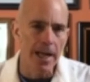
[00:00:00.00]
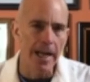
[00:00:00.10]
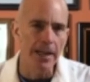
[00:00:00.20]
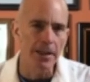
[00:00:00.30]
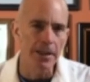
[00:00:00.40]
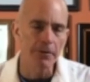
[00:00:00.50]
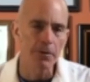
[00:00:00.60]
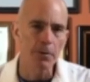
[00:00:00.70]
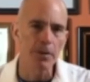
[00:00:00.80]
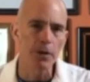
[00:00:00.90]
and the
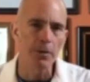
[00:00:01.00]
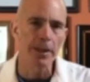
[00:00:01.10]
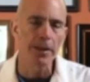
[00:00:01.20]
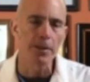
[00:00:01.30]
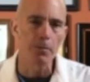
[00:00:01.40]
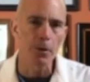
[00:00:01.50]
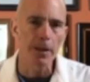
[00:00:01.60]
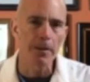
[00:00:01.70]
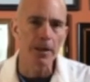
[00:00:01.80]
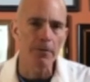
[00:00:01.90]
difference between a
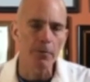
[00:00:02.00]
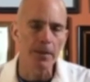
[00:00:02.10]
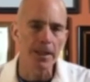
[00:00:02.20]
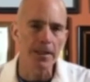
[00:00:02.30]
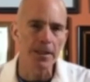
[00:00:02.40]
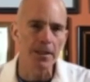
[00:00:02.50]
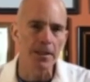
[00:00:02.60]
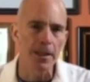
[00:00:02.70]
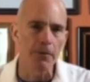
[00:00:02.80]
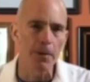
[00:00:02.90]
debridement of a
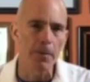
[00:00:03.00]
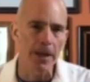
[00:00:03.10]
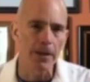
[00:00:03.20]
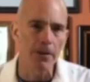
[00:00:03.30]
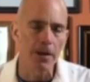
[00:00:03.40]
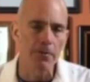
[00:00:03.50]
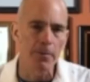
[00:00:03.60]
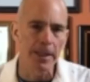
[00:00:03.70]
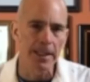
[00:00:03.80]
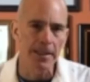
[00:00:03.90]
meniscus and a repair of a
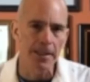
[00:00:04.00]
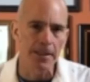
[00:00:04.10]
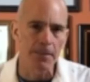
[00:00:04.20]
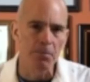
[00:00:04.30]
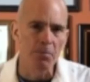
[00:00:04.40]
meniscus.